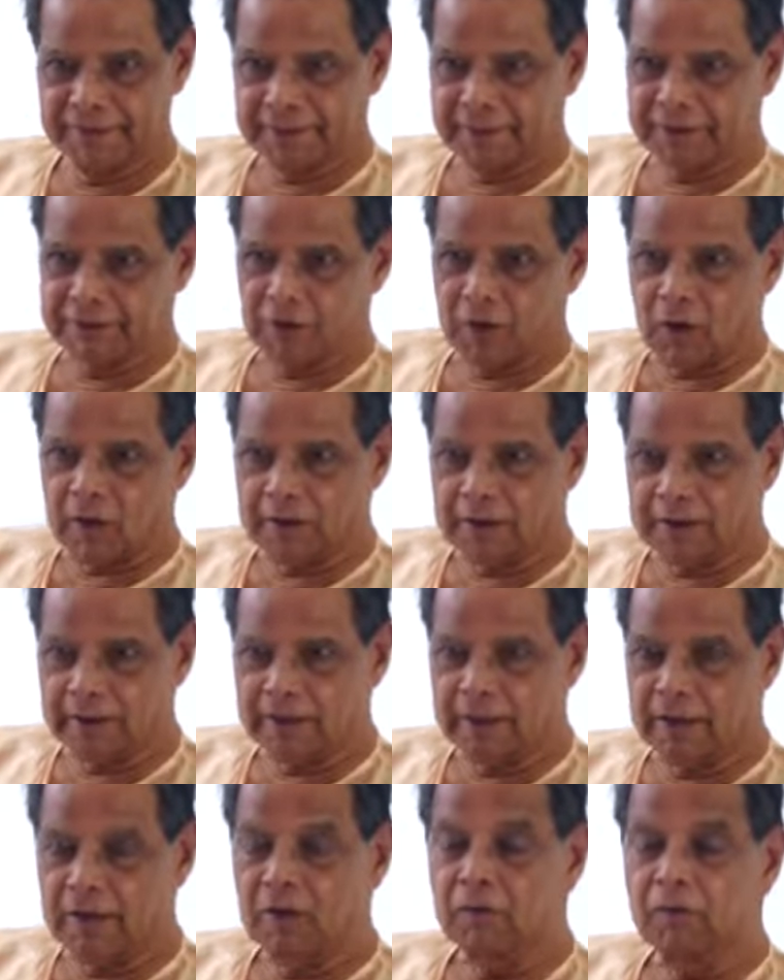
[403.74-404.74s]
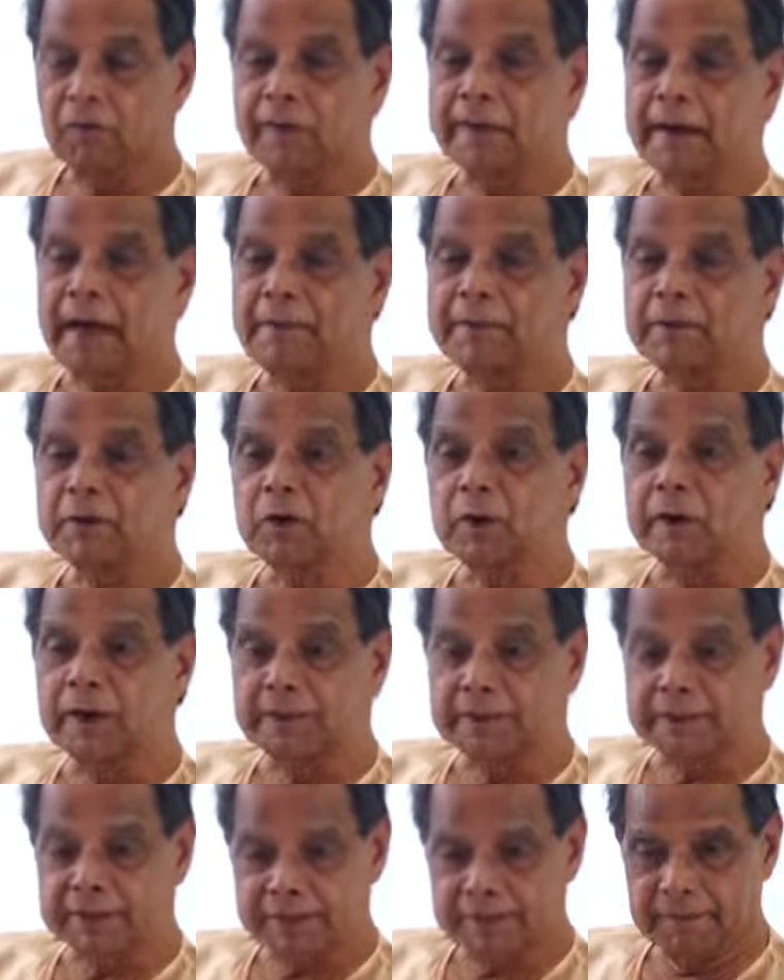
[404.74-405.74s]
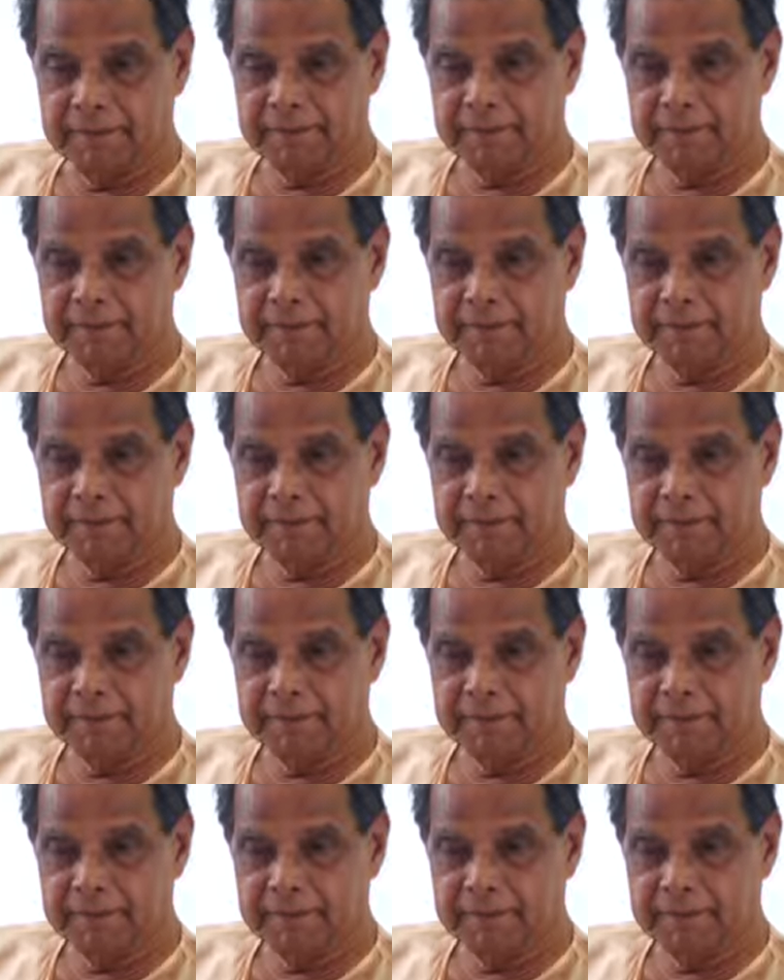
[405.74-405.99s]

She has conquered it. What happened to death?